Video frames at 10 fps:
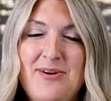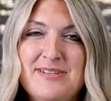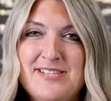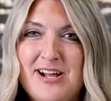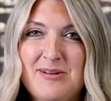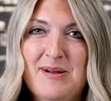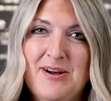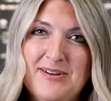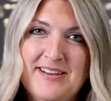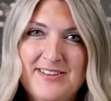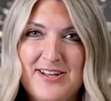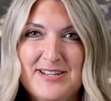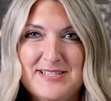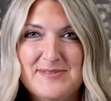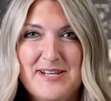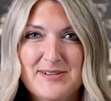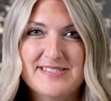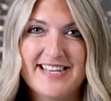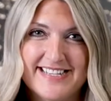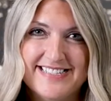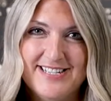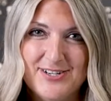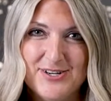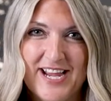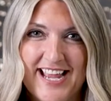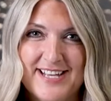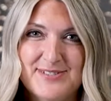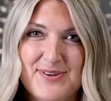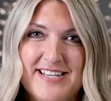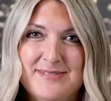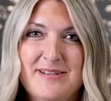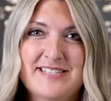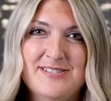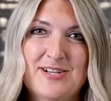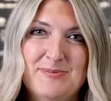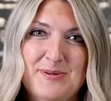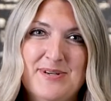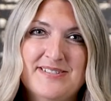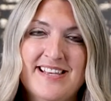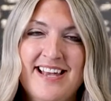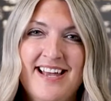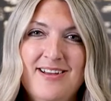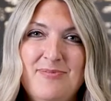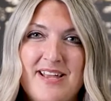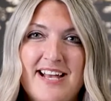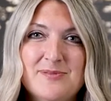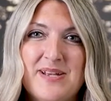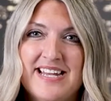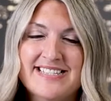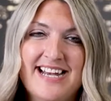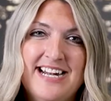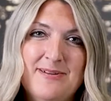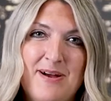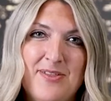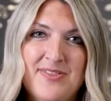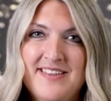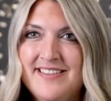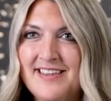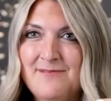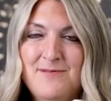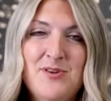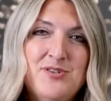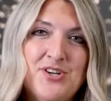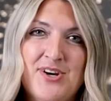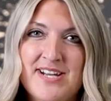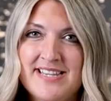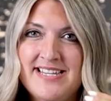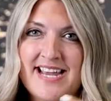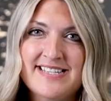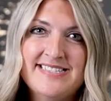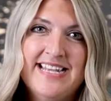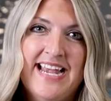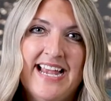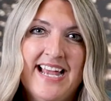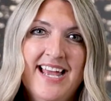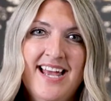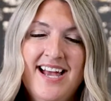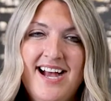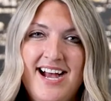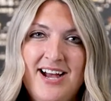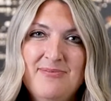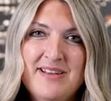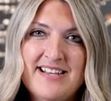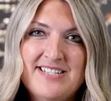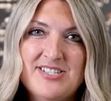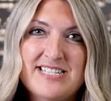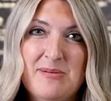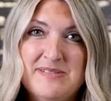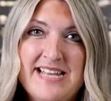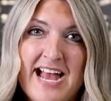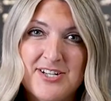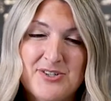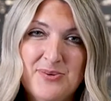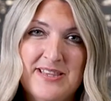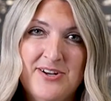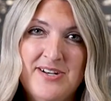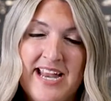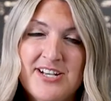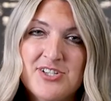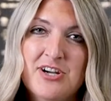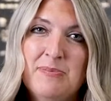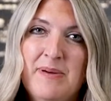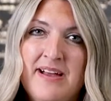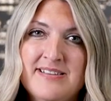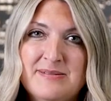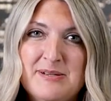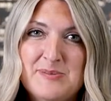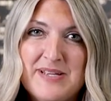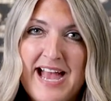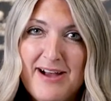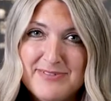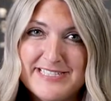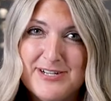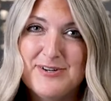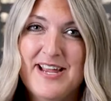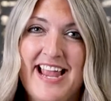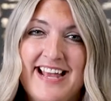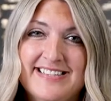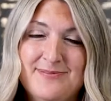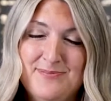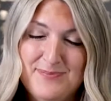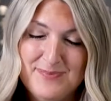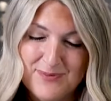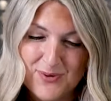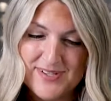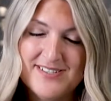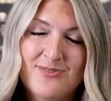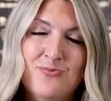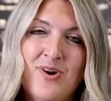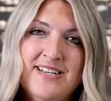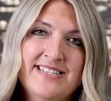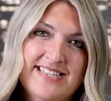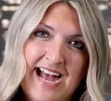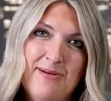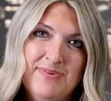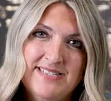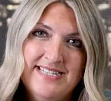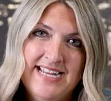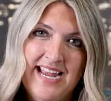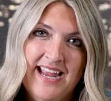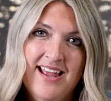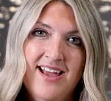always talk about a lot of these videos like sitting on our hands, right? Sometimes as entrepreneurs, because we get excited about the future and the next thing, it just comes natural with our nature. But sometimes we have to sit on our hands and focus on what needs to happen today